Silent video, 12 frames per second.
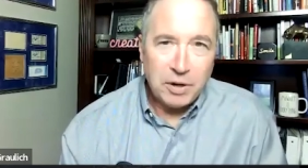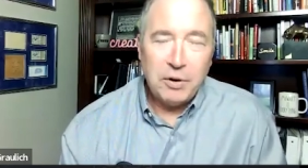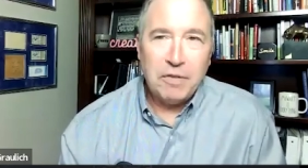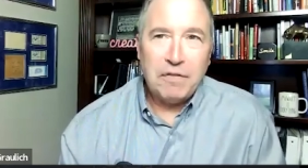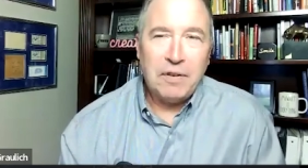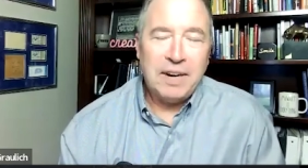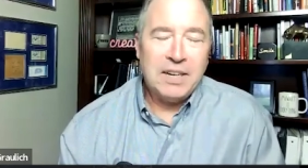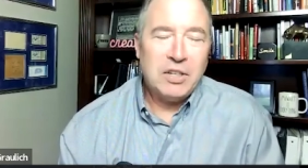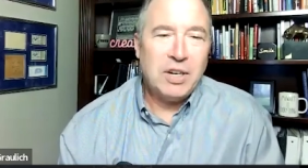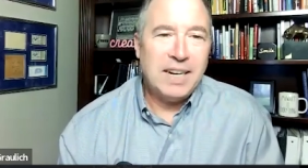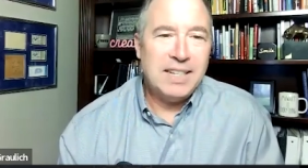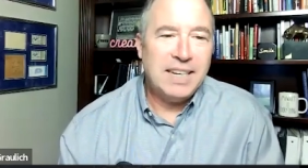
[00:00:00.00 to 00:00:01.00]
your
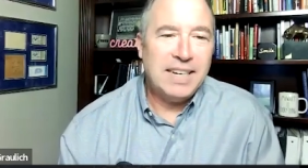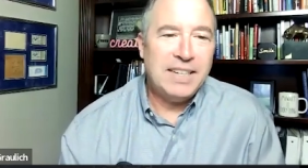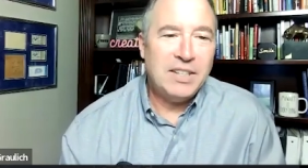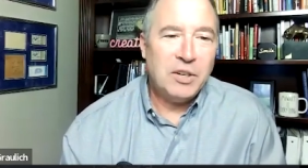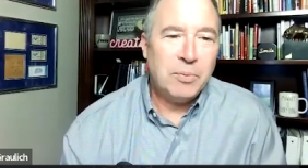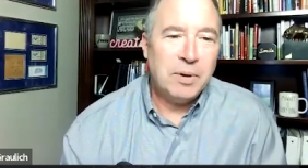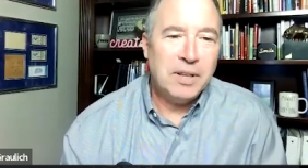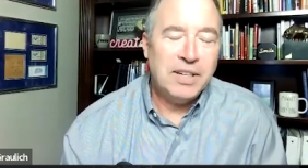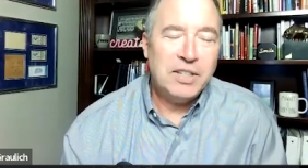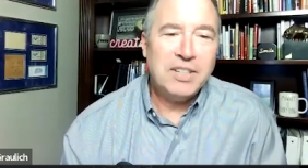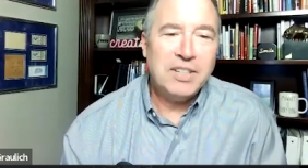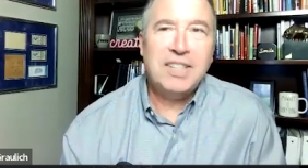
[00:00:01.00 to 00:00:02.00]
franchisees. You really
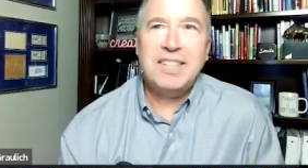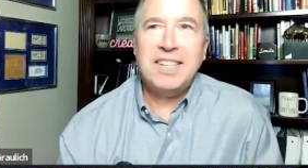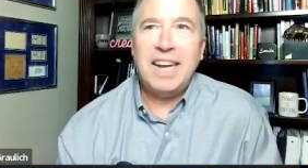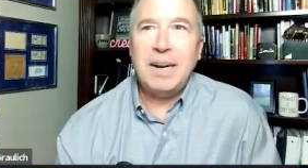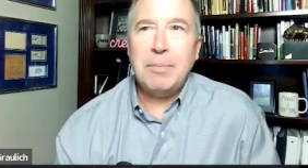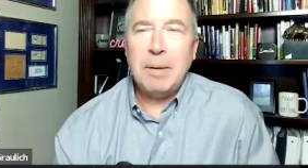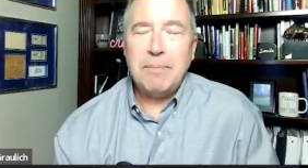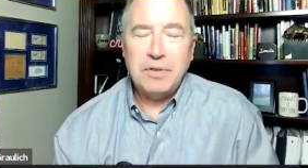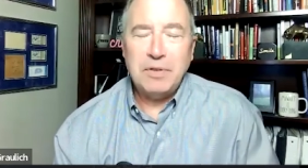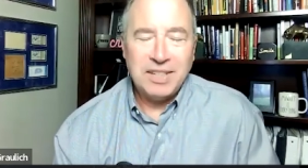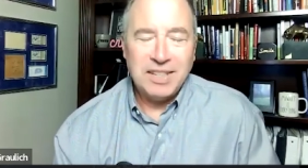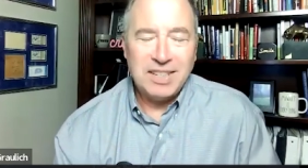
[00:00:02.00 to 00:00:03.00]
just set them up
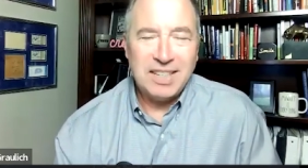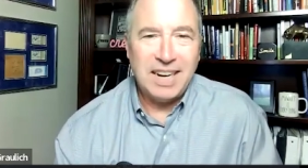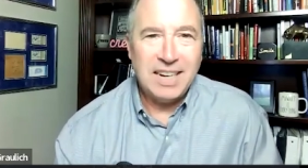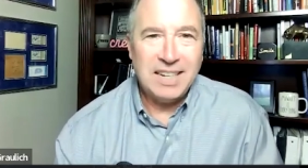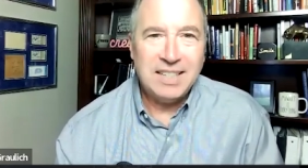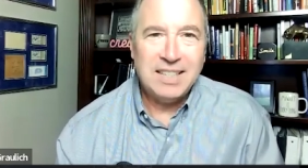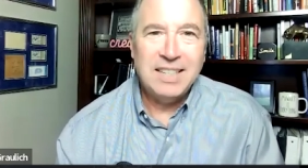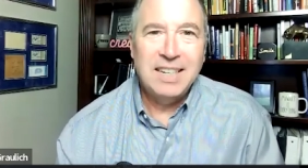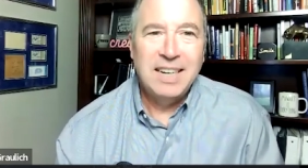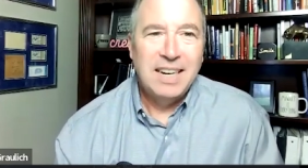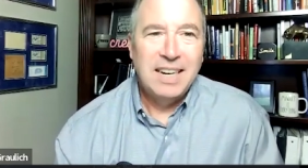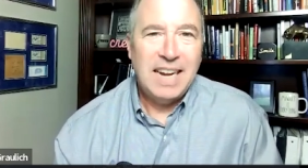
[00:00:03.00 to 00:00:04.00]
for success,
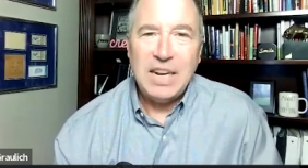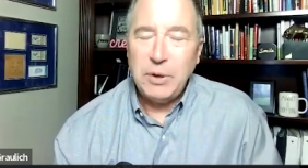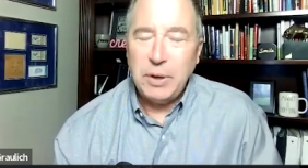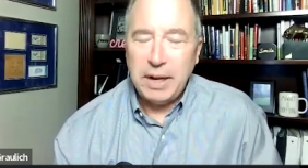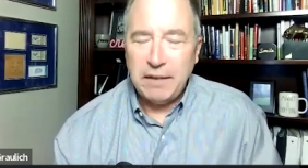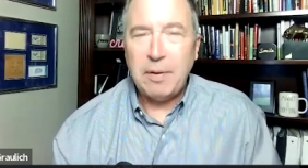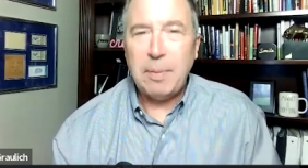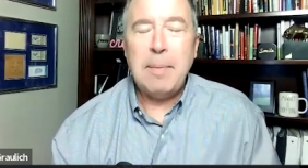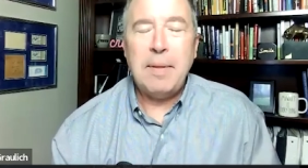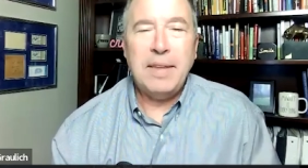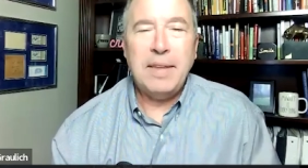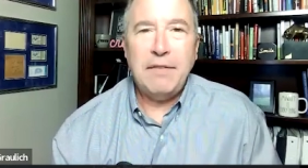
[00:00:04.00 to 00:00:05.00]
and you give
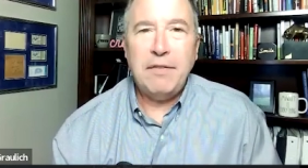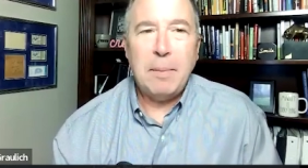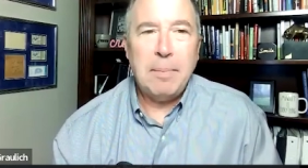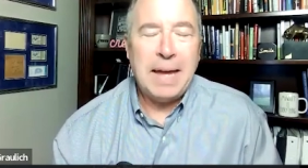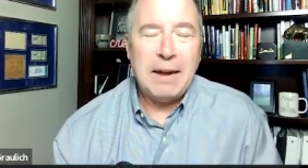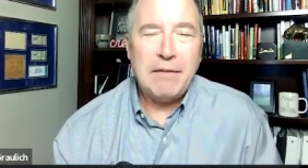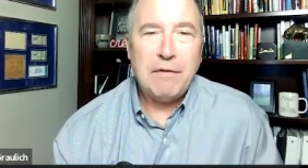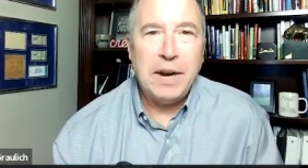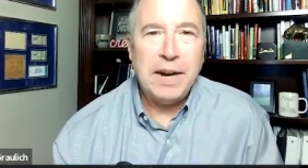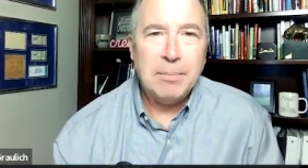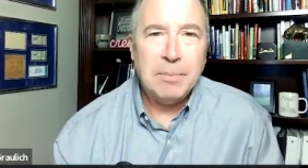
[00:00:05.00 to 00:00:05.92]
them, give them that freedom.